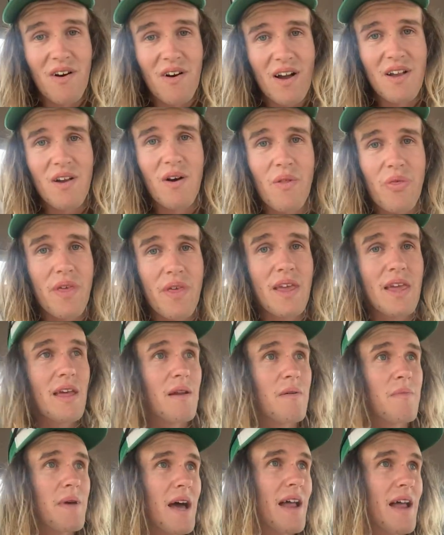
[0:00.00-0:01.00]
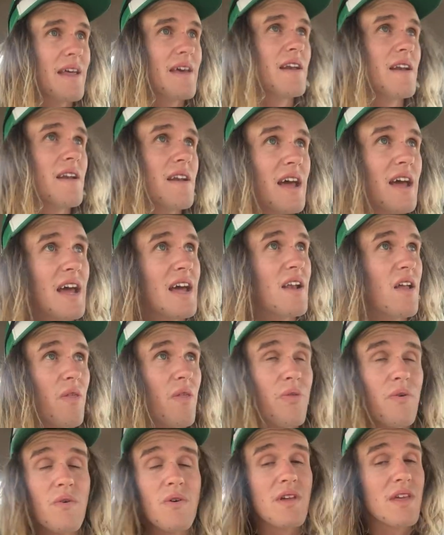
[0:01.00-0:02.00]
I got thinking about it and I
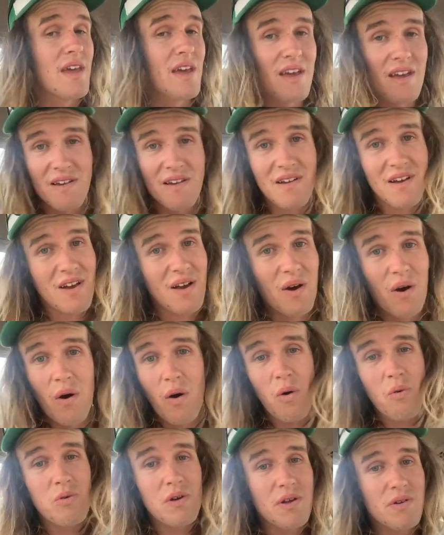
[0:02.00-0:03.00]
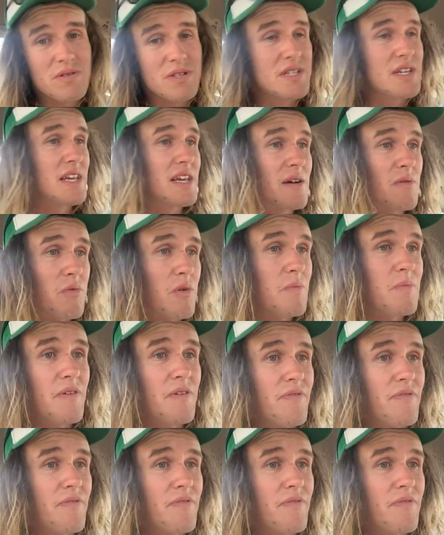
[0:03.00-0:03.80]
thought, yeah, all-wheel steer would be